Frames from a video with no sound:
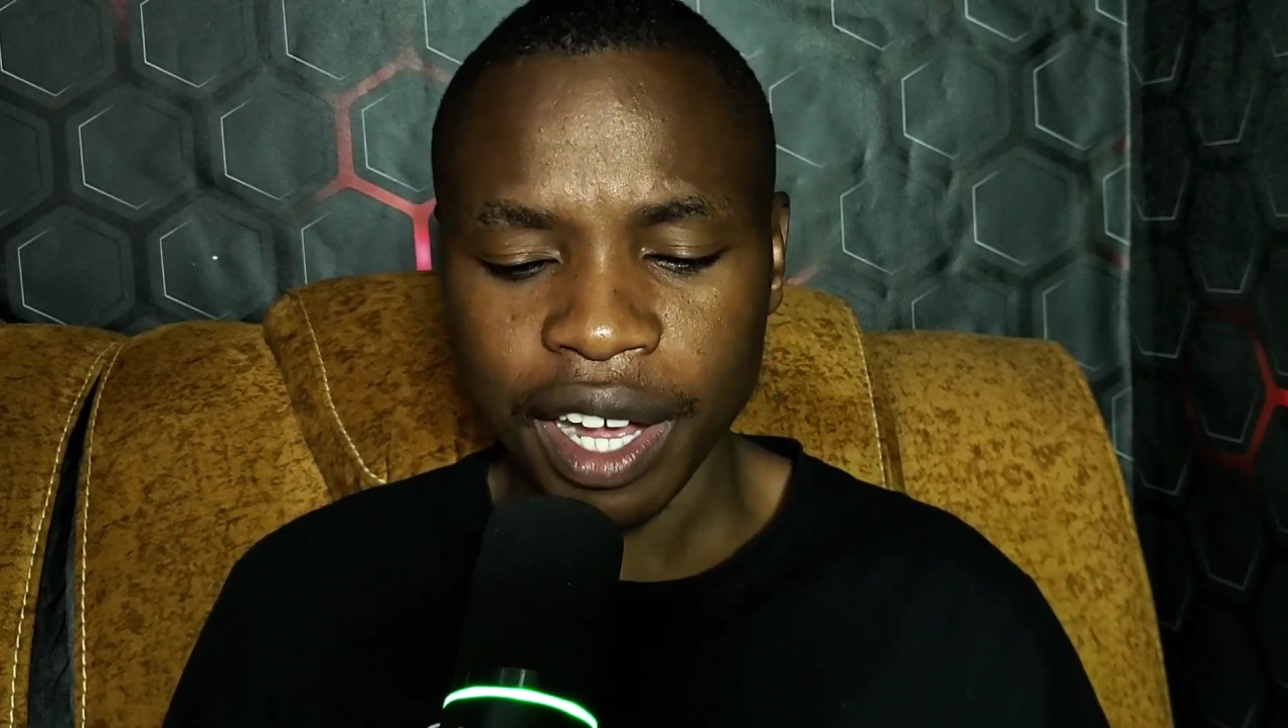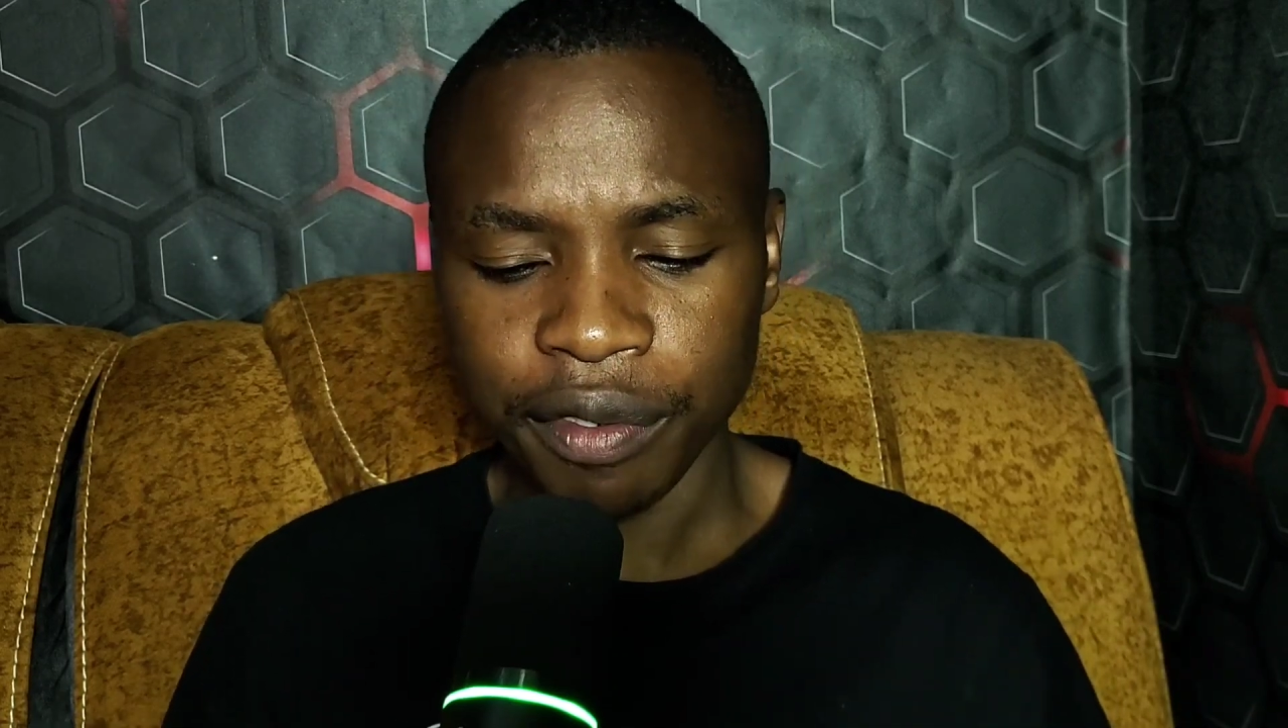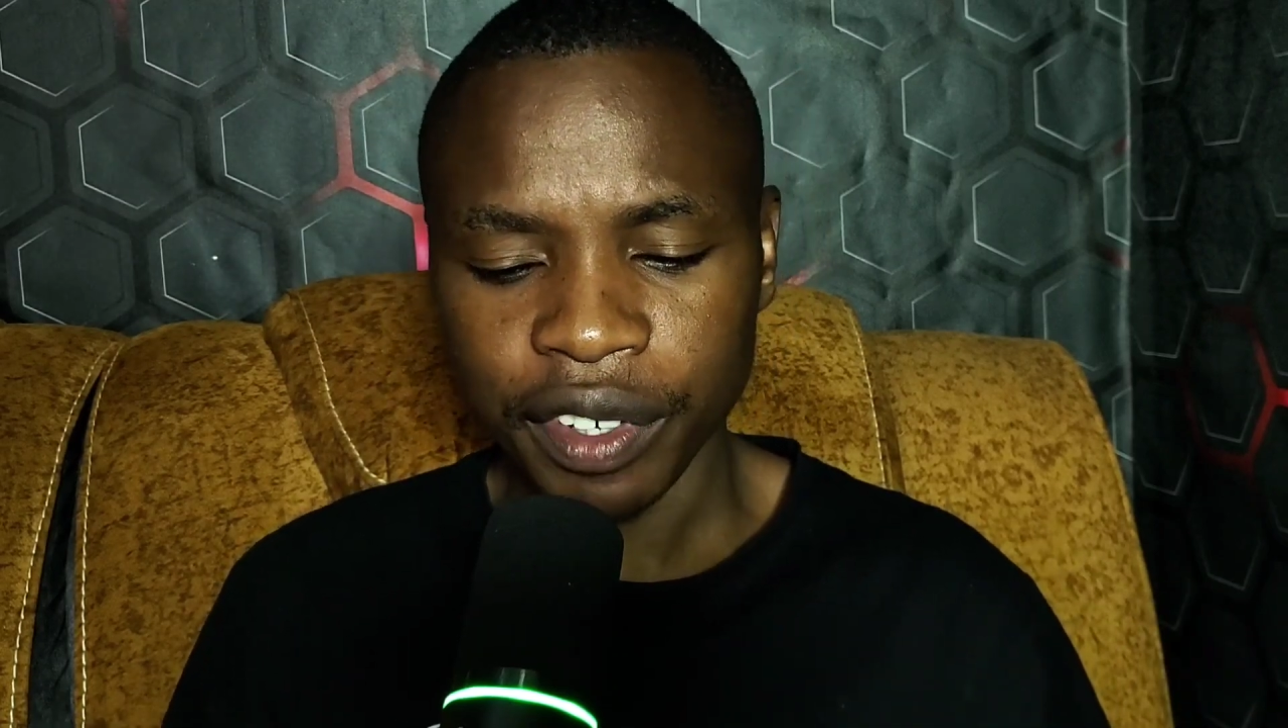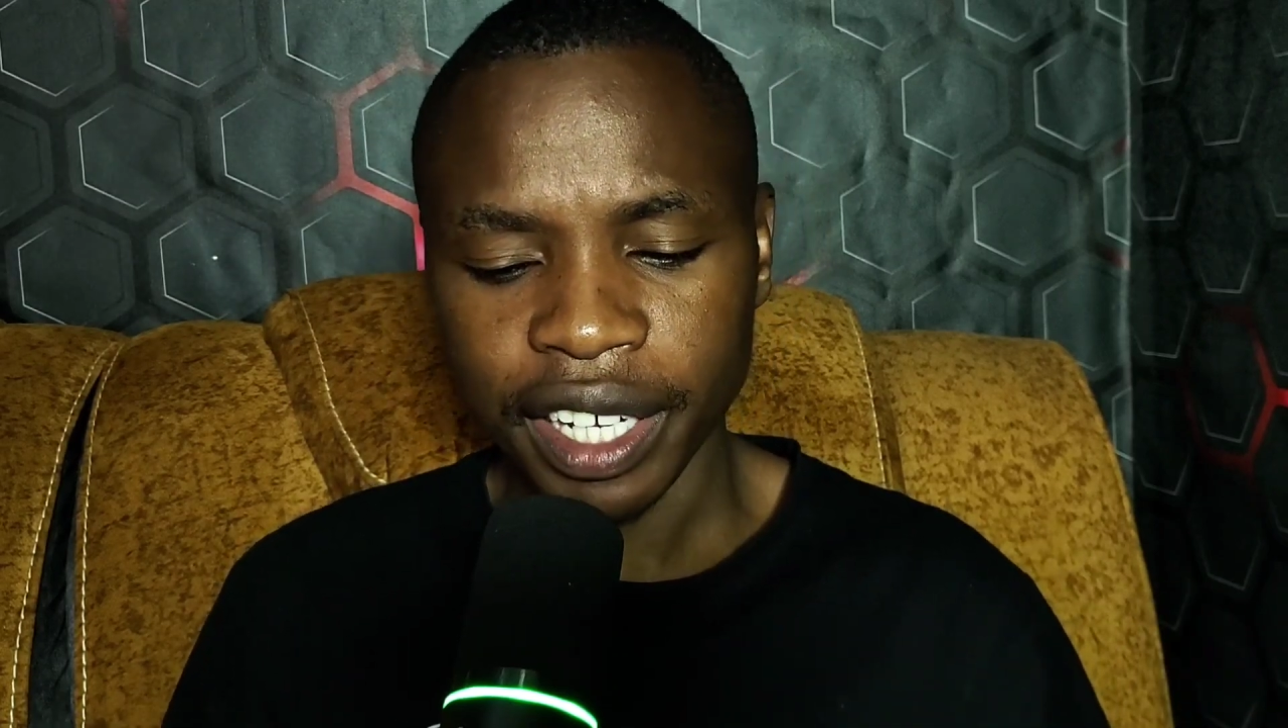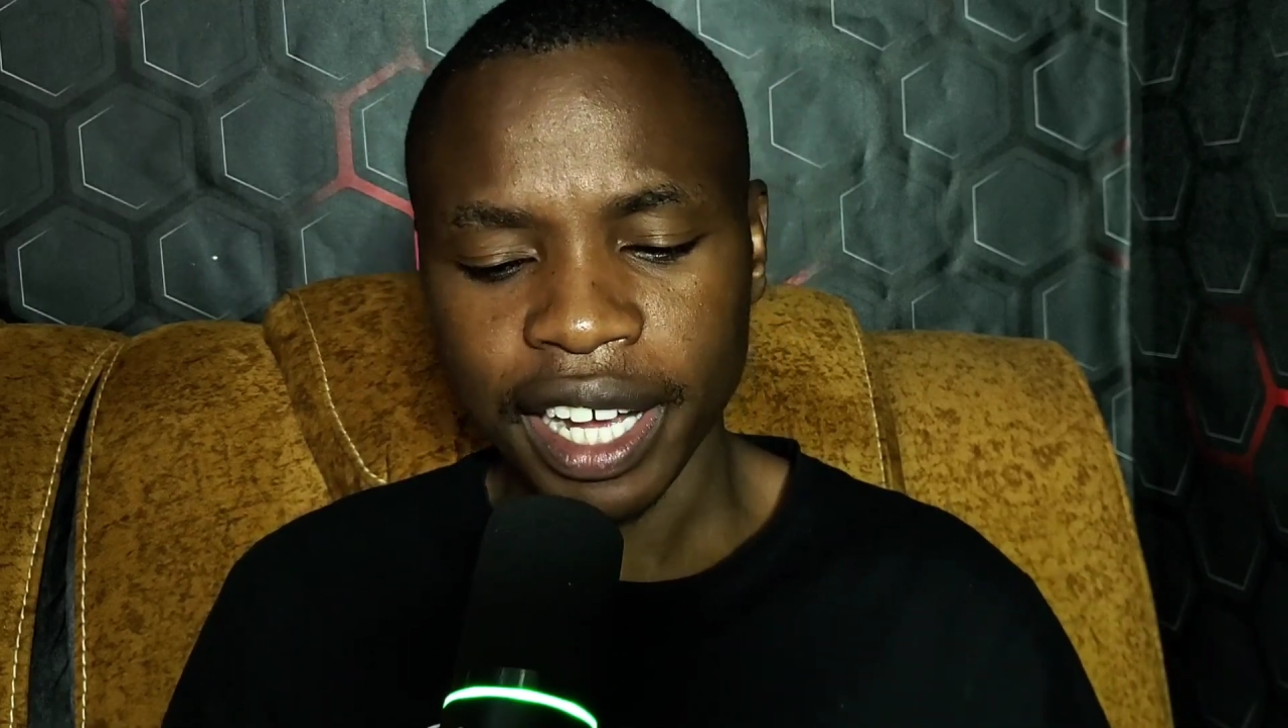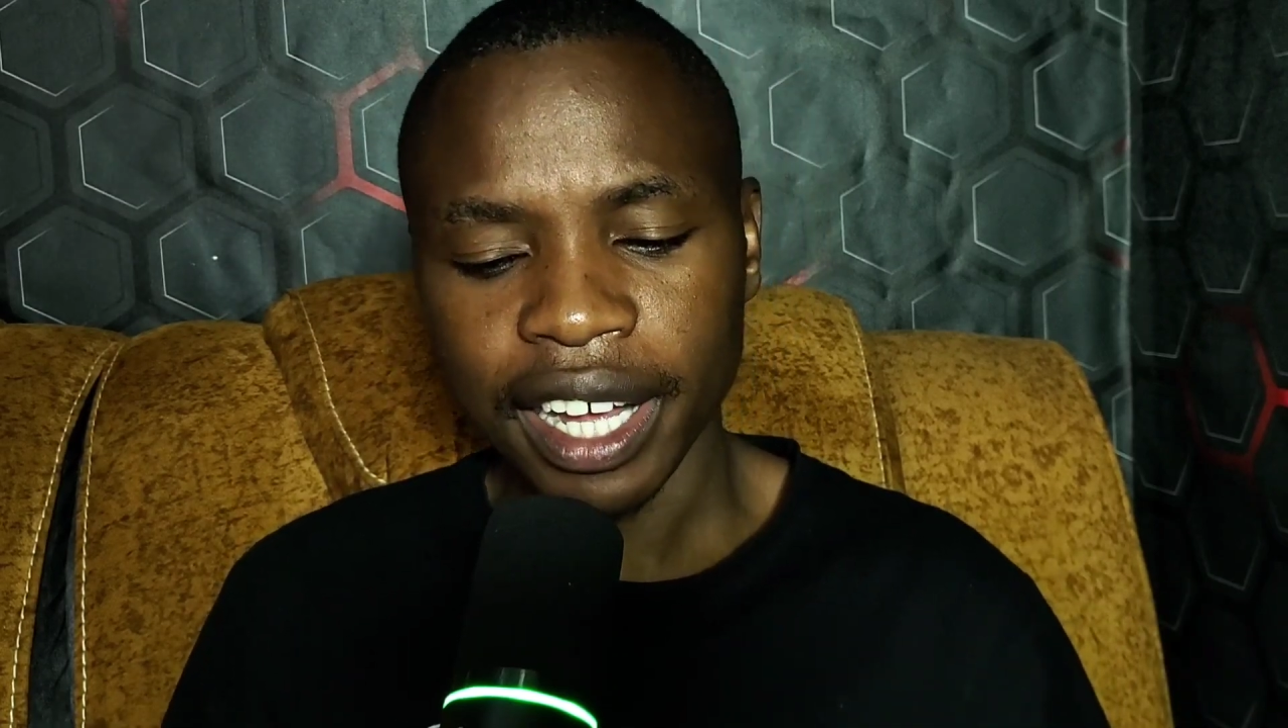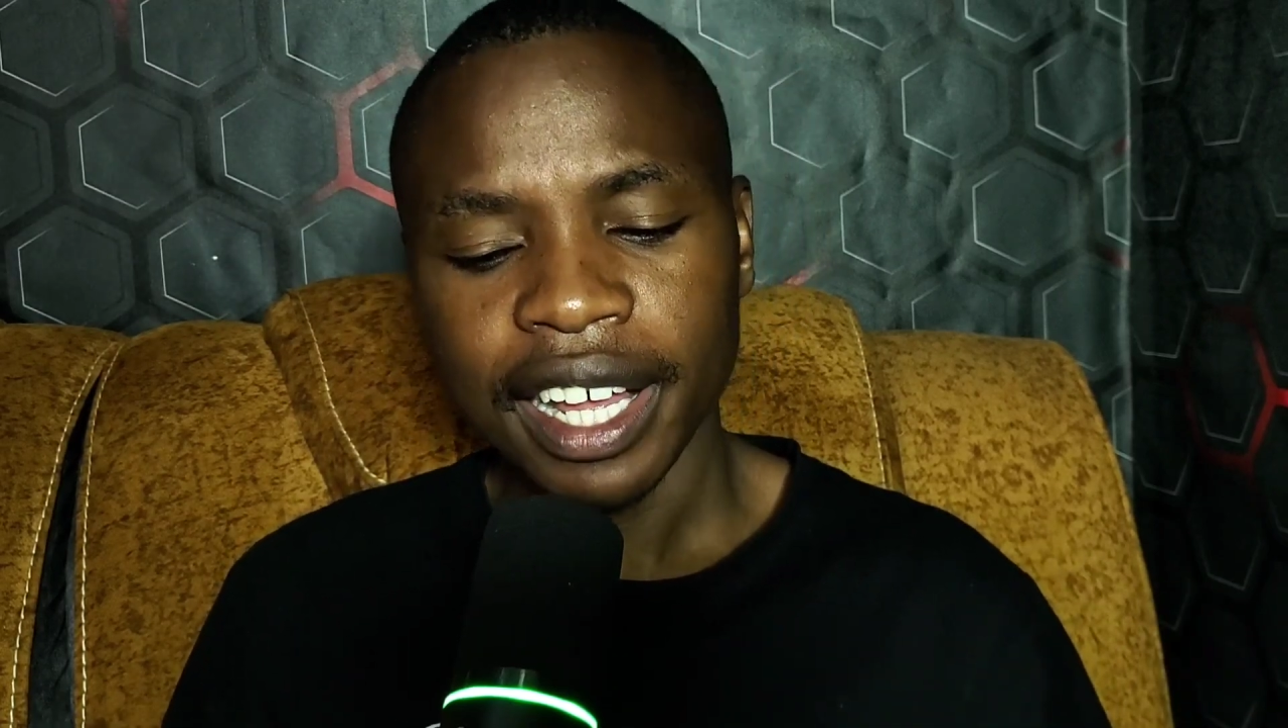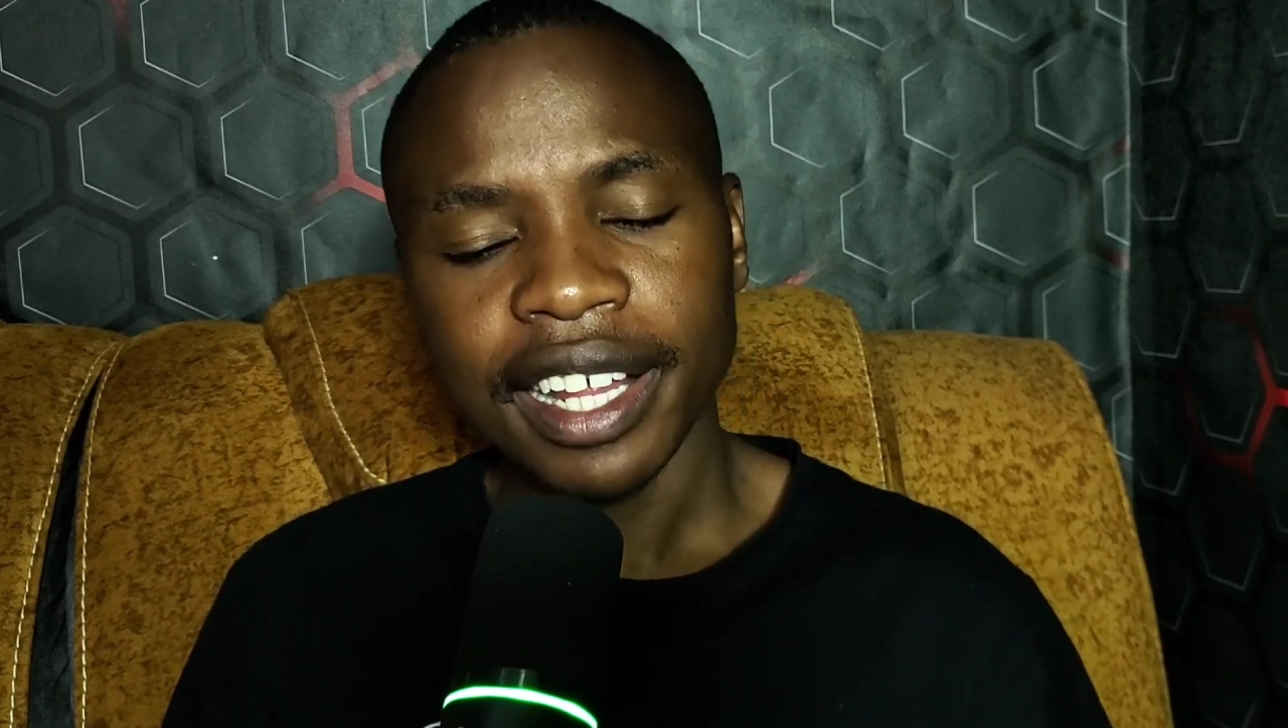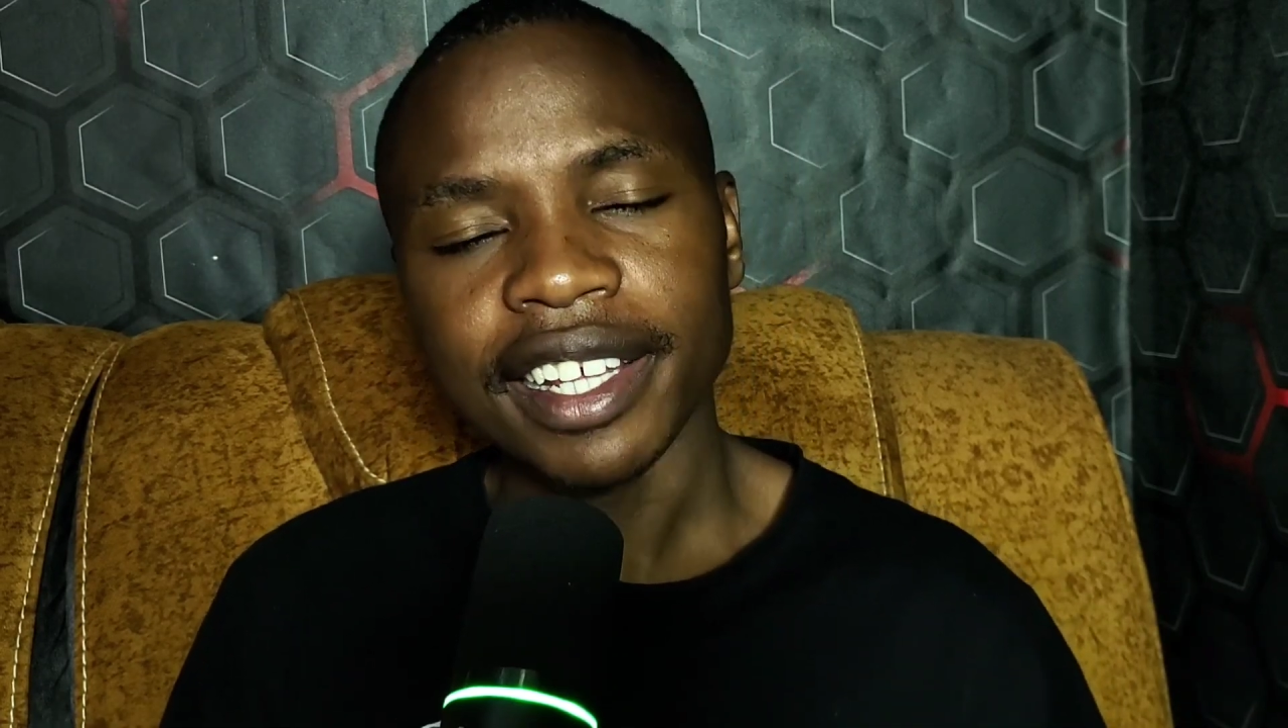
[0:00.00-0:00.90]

Africa.